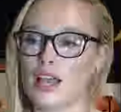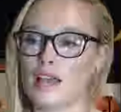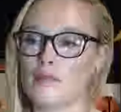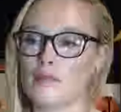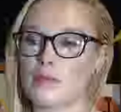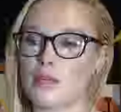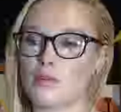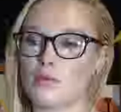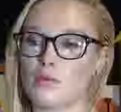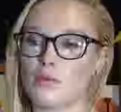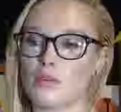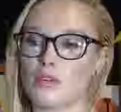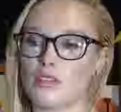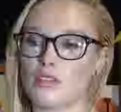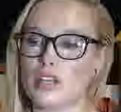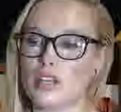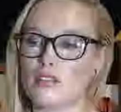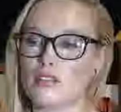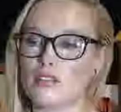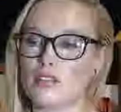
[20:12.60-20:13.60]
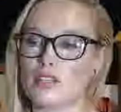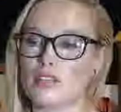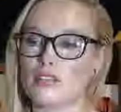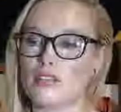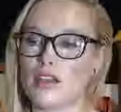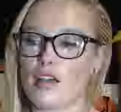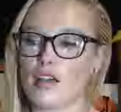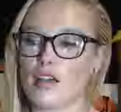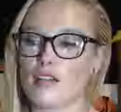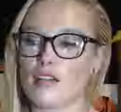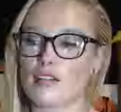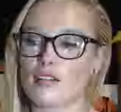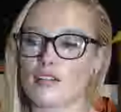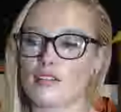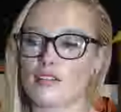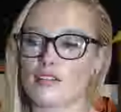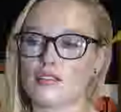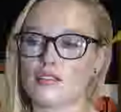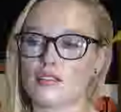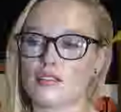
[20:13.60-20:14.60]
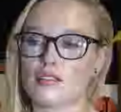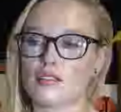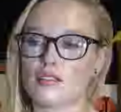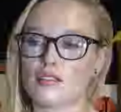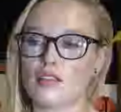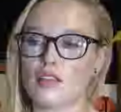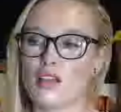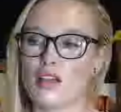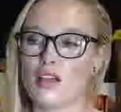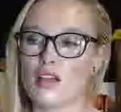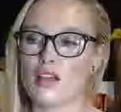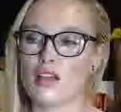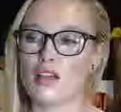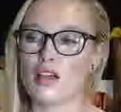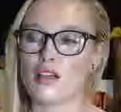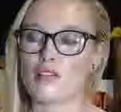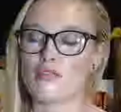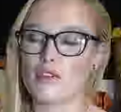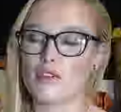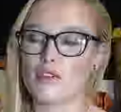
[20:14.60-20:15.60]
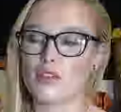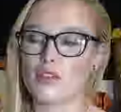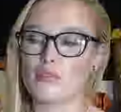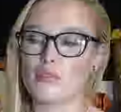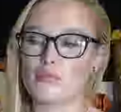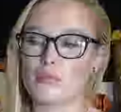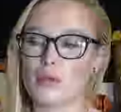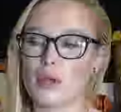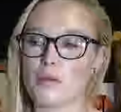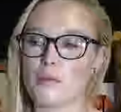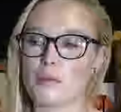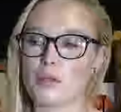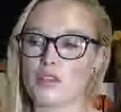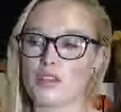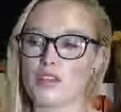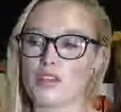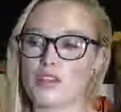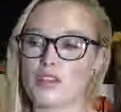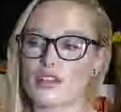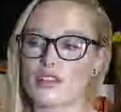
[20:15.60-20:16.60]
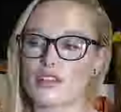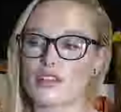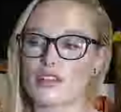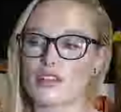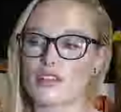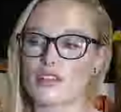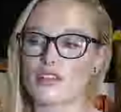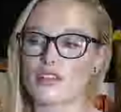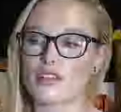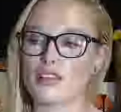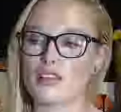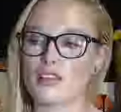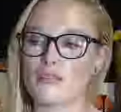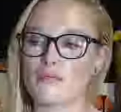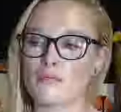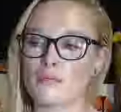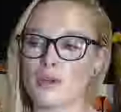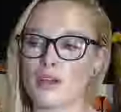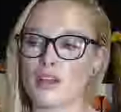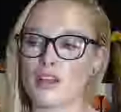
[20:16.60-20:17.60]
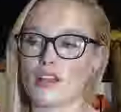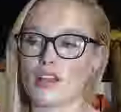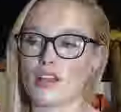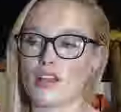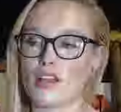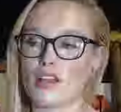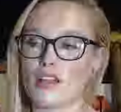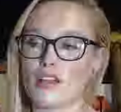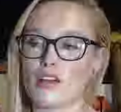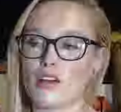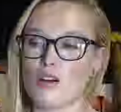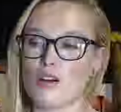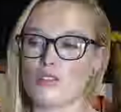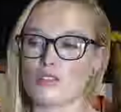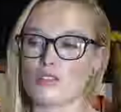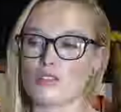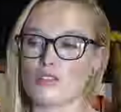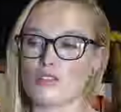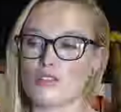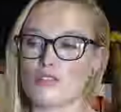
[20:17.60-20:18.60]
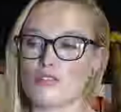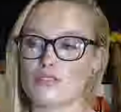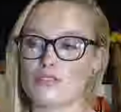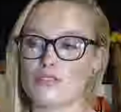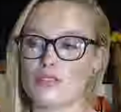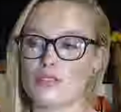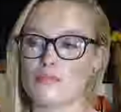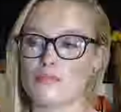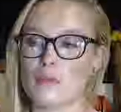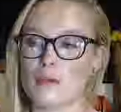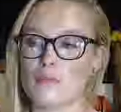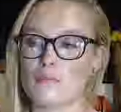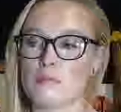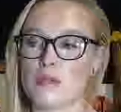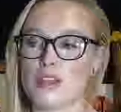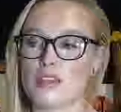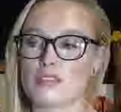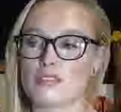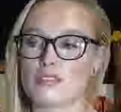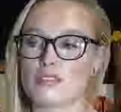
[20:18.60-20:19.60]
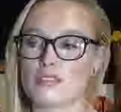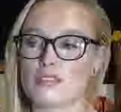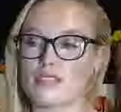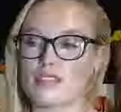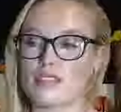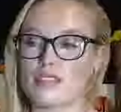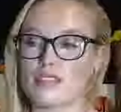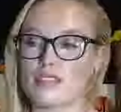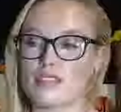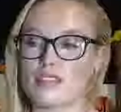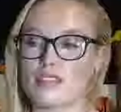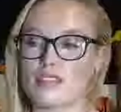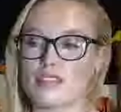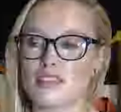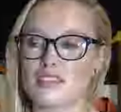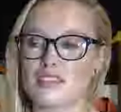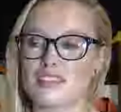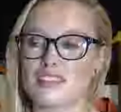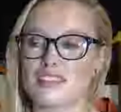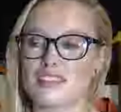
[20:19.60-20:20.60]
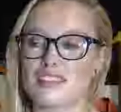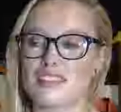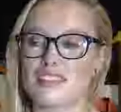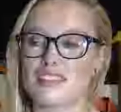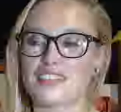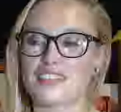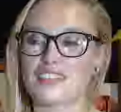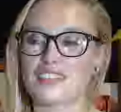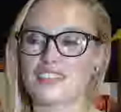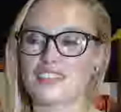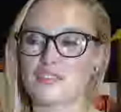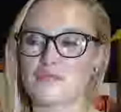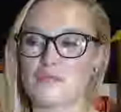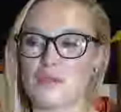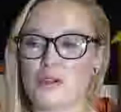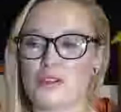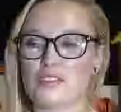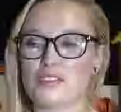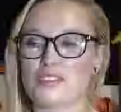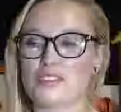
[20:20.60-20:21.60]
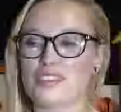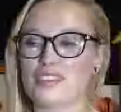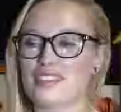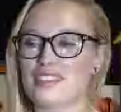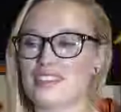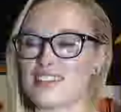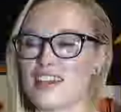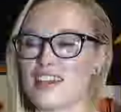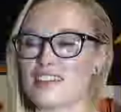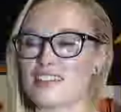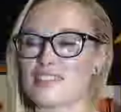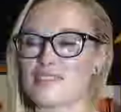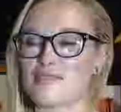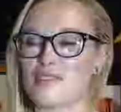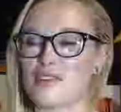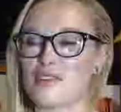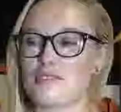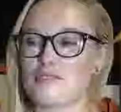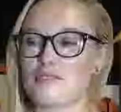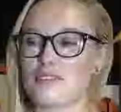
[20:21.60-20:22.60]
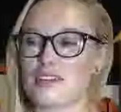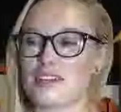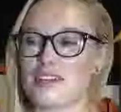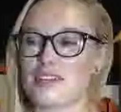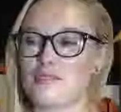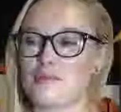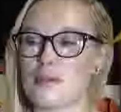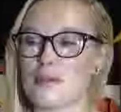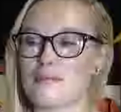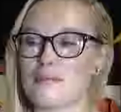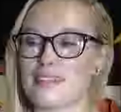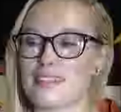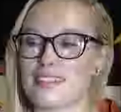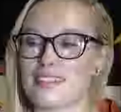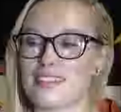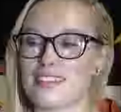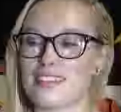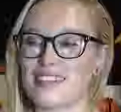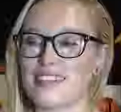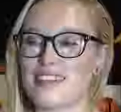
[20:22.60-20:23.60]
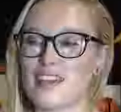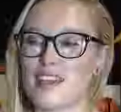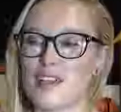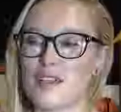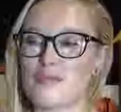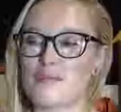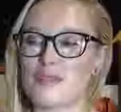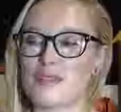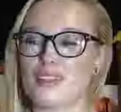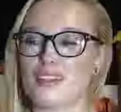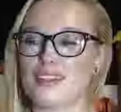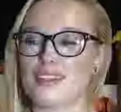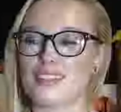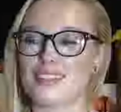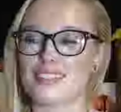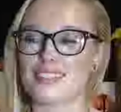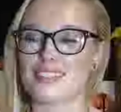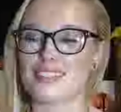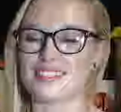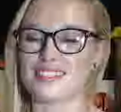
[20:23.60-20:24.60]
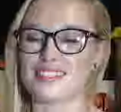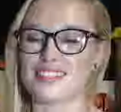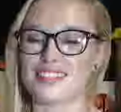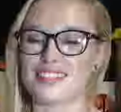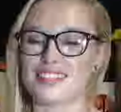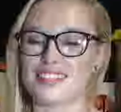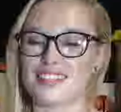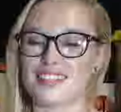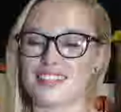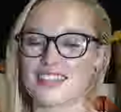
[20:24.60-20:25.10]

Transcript: I mean, well, not only that, I voted Republican, but I also did my best personally not to vote for any women because